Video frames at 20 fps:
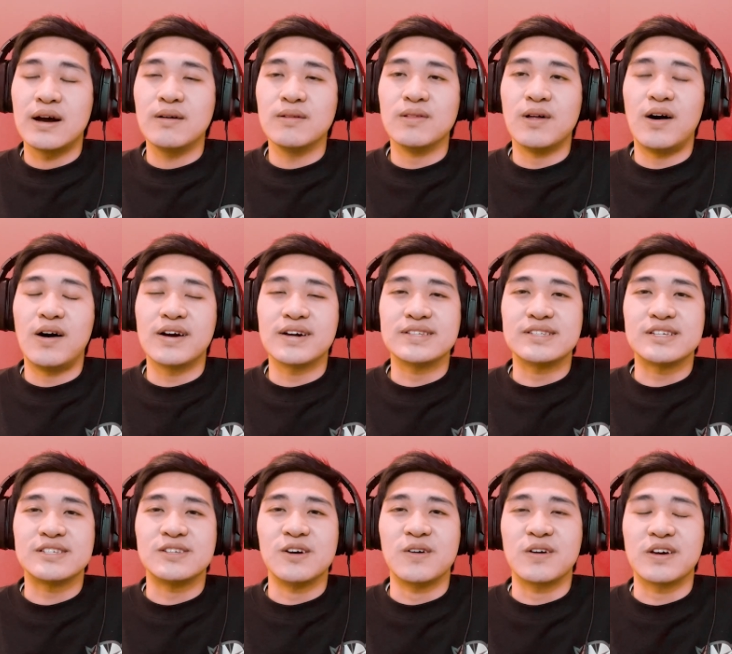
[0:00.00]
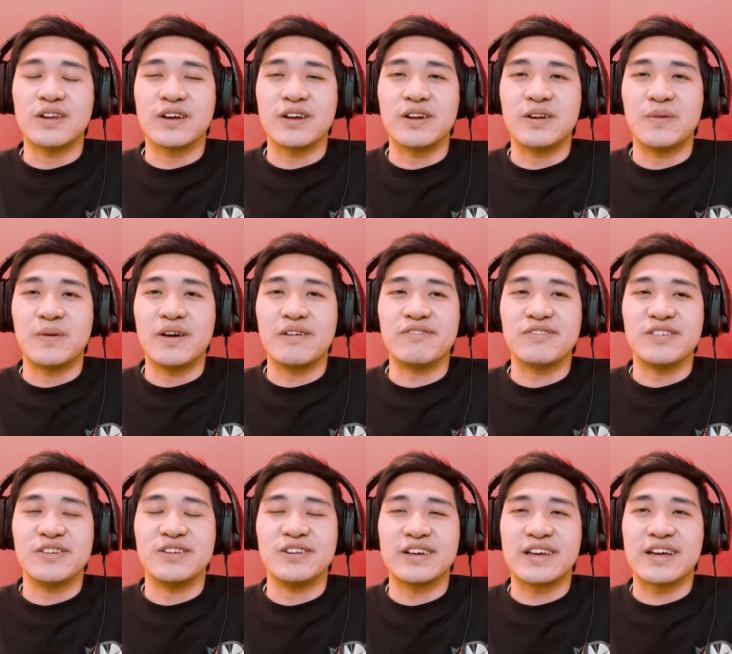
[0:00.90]
How long is Ahsoka gonna
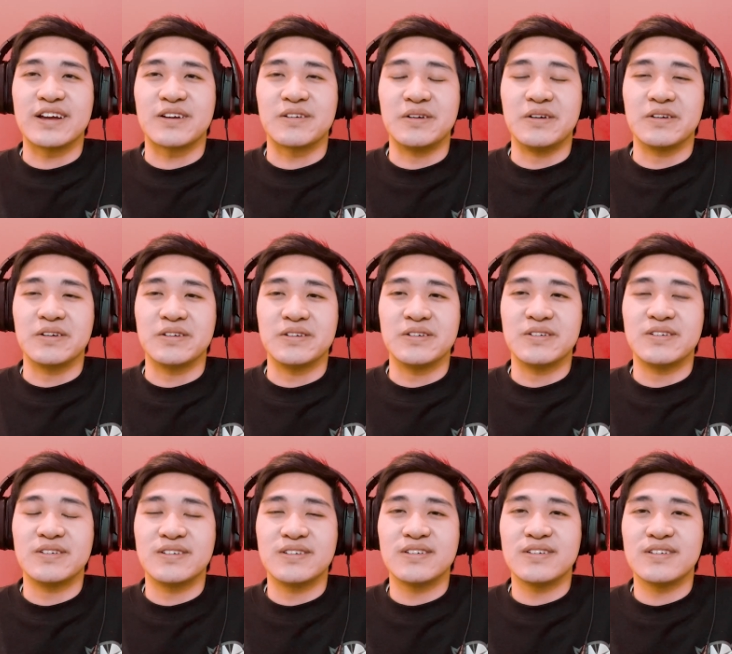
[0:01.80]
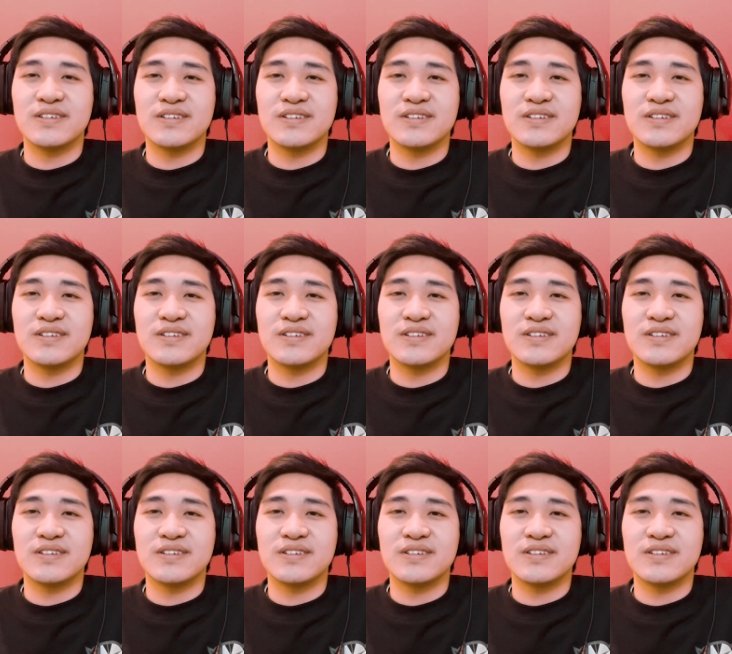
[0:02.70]
wait for you to get Grogu?